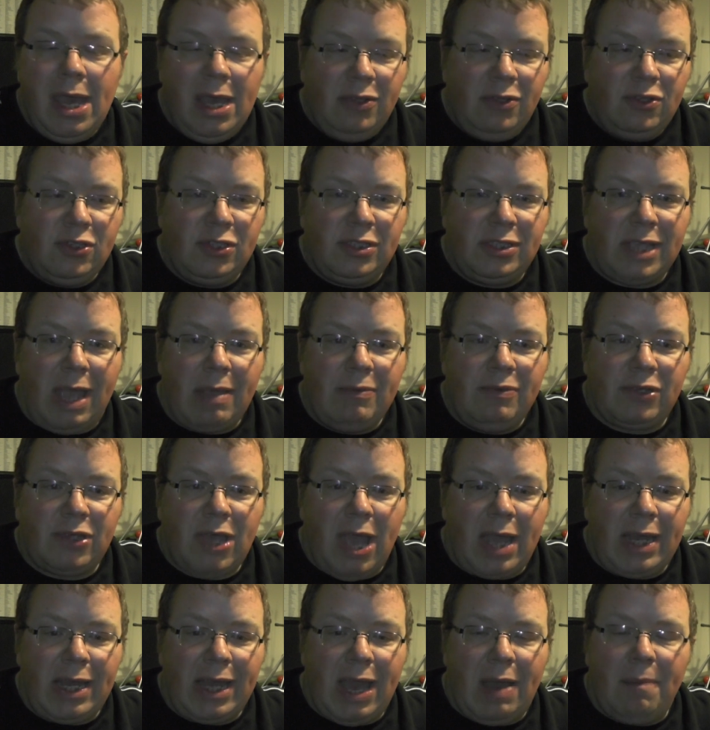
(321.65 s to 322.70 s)
Just saves
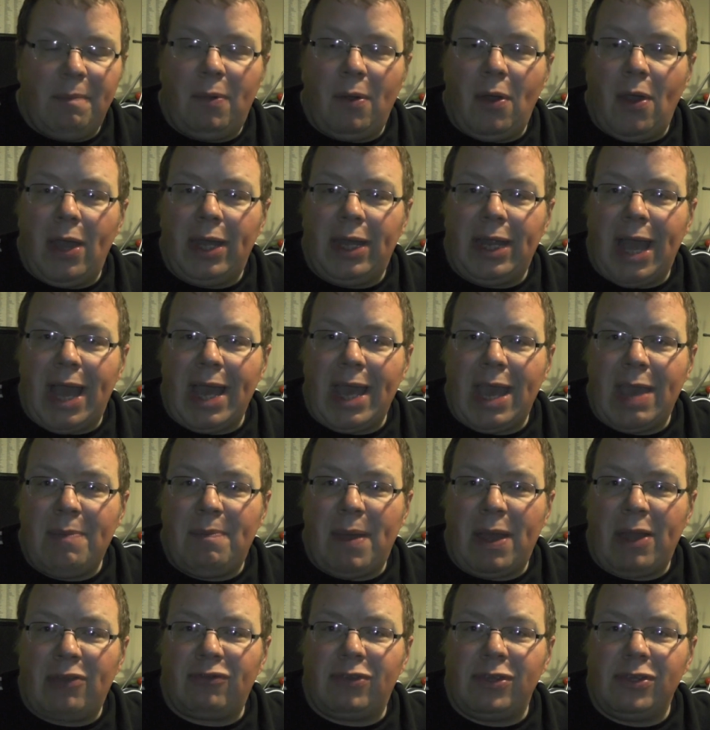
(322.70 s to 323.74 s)
going out buying AA
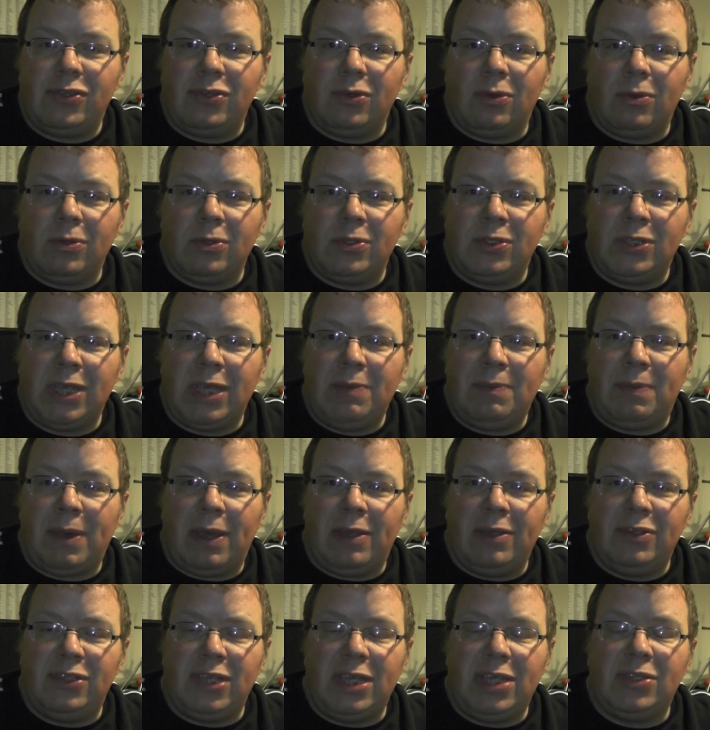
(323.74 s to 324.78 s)
batteries or
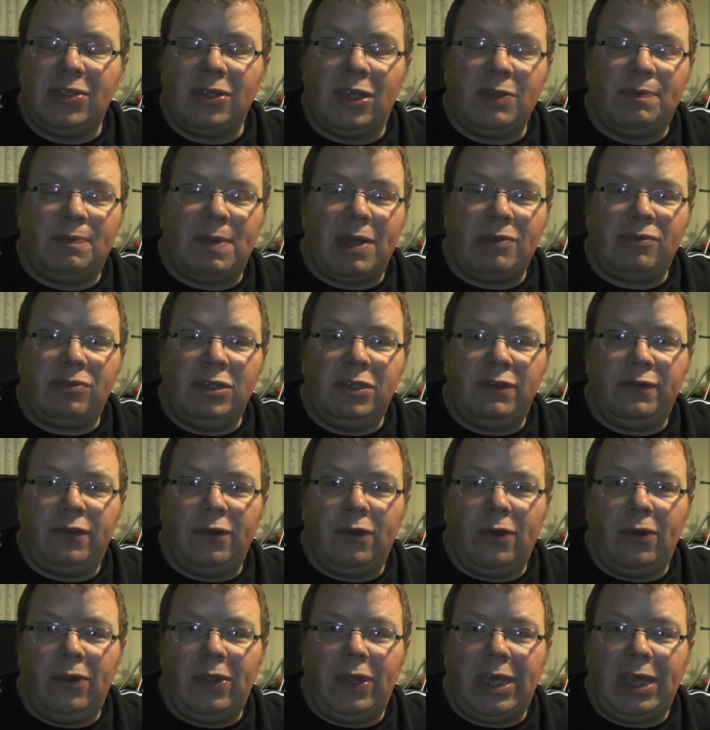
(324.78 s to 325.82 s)
C-size batteries
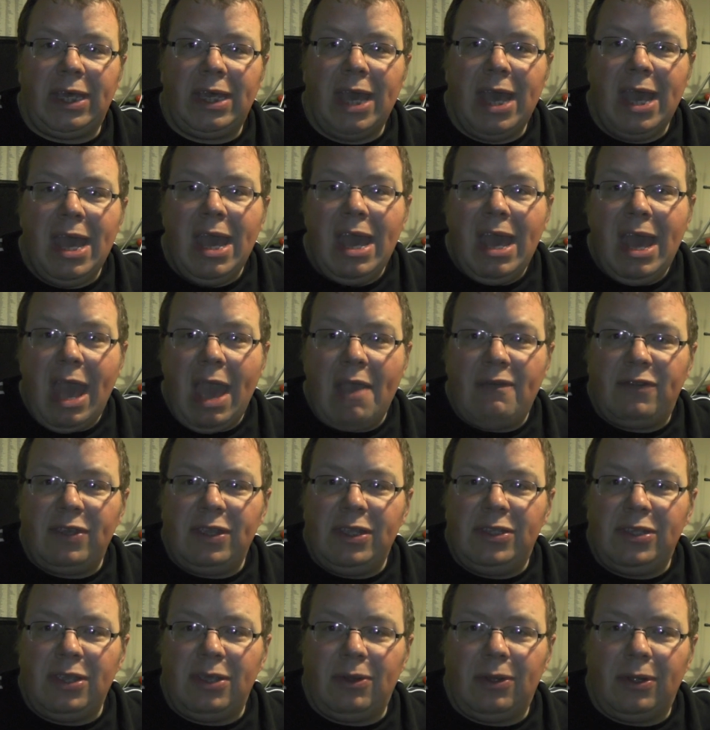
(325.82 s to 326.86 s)
for the
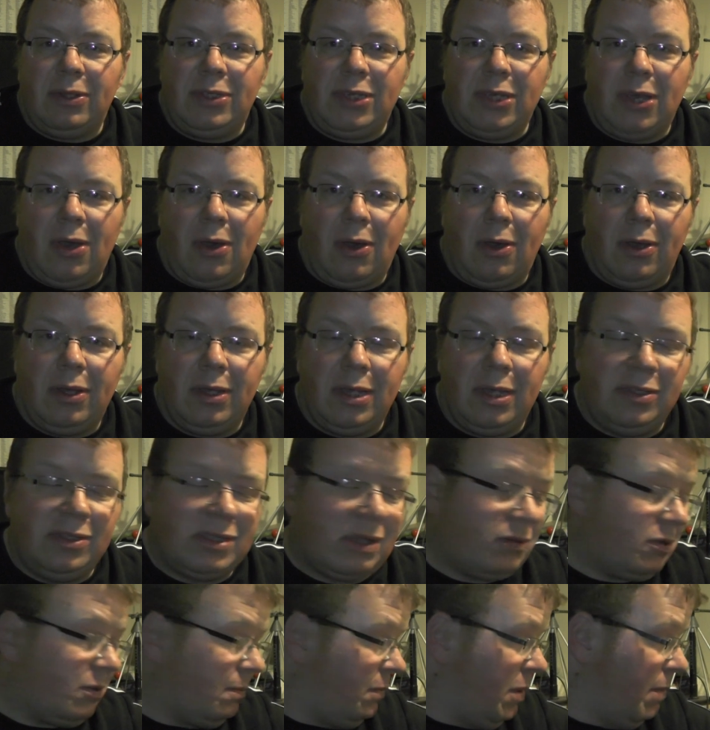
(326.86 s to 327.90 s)
FT290R. It
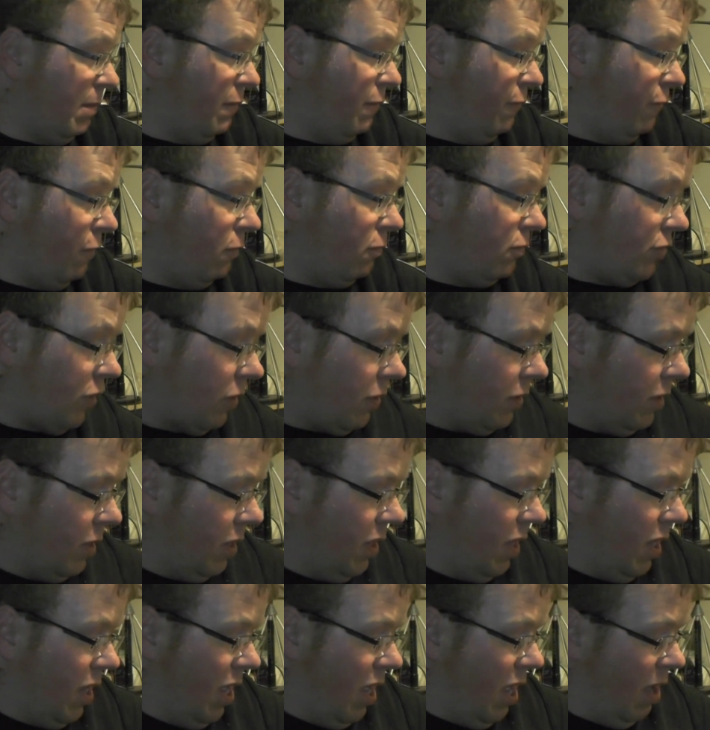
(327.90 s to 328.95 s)
saves a blooming fortune.
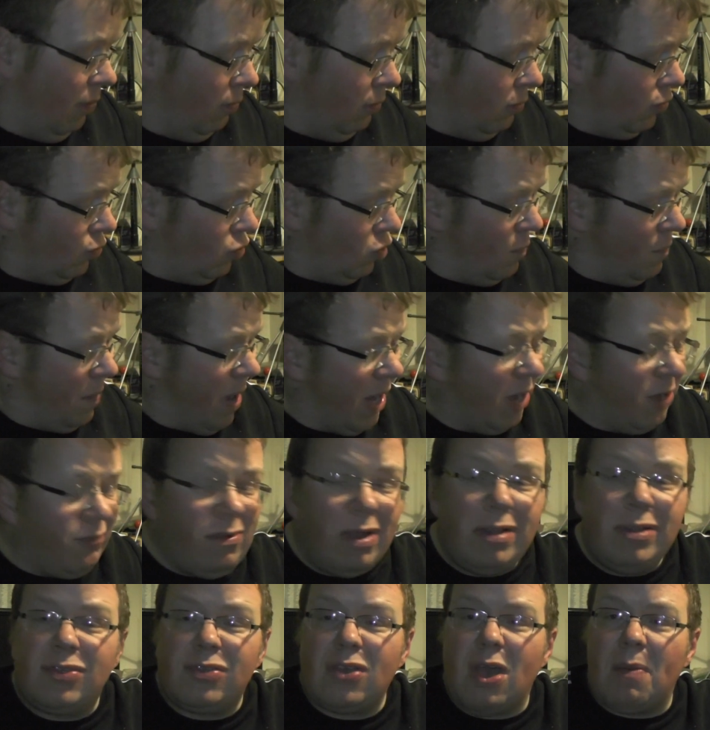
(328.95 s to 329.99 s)
Not sure about the
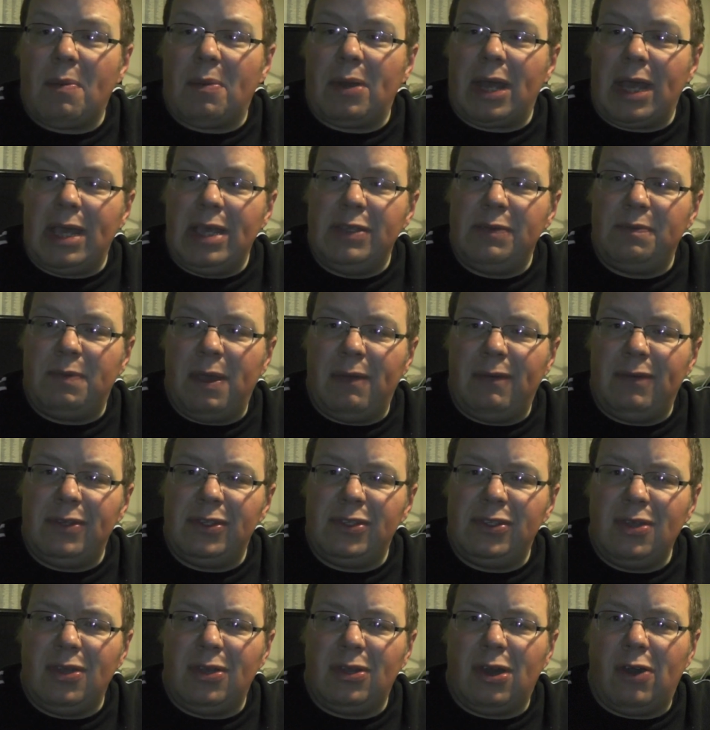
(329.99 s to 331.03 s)
runtime on these, but if
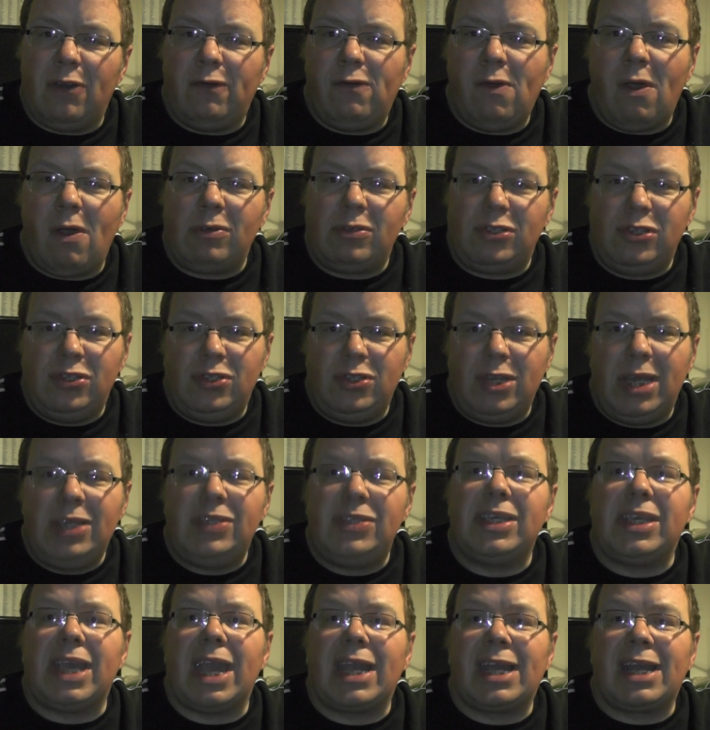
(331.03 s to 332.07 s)
it's 2.5 watts, you should
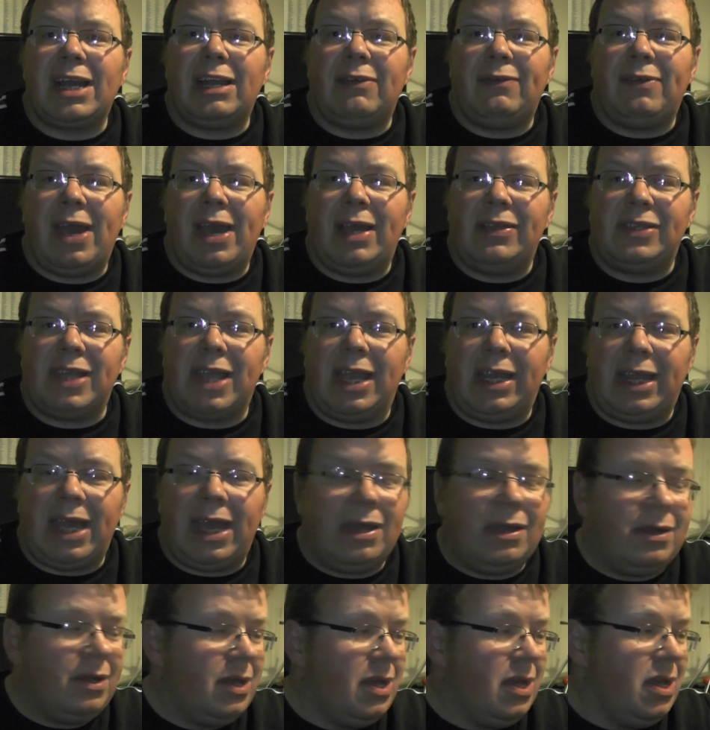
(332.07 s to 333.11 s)
easily get a couple of hours out of
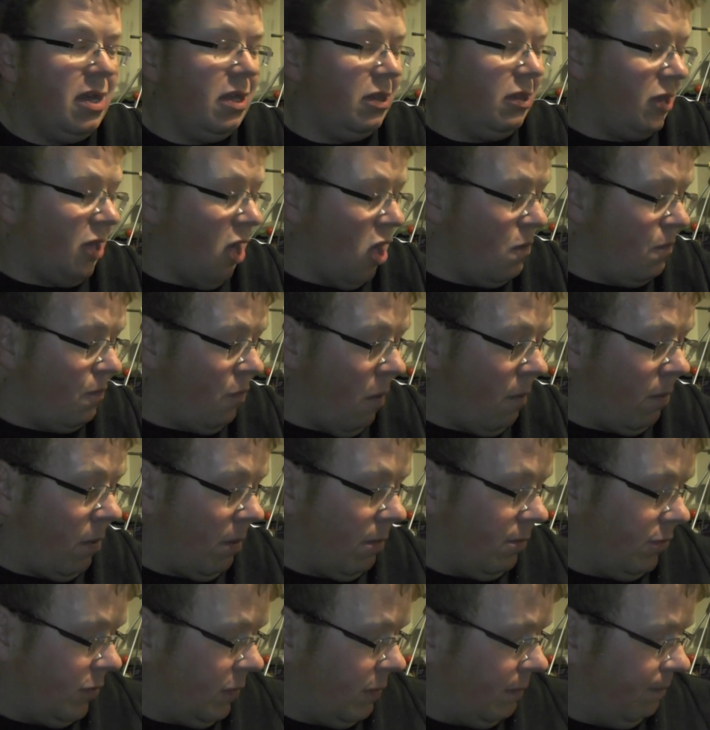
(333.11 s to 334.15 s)
that. No
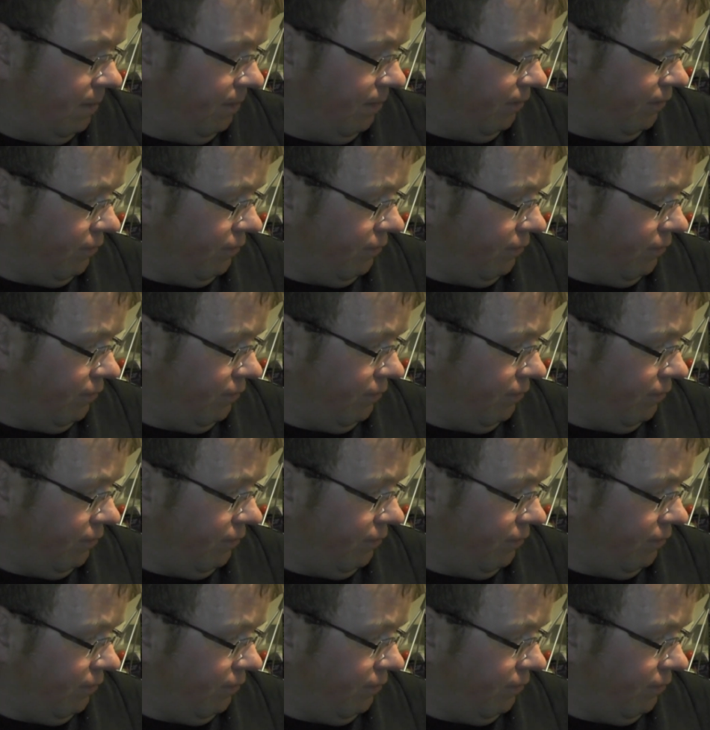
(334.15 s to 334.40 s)
problems.